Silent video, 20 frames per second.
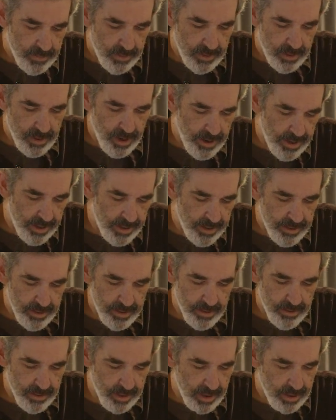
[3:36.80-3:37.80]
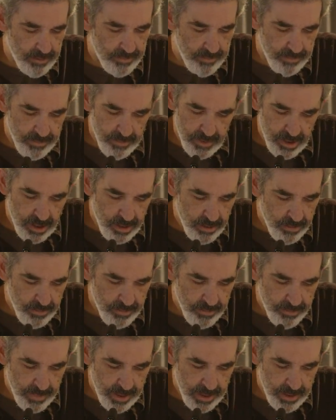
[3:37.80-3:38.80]
sorry, this is a little
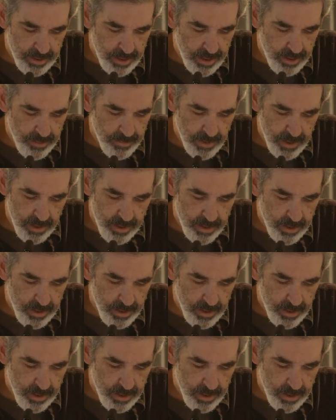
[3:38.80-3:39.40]
messed up.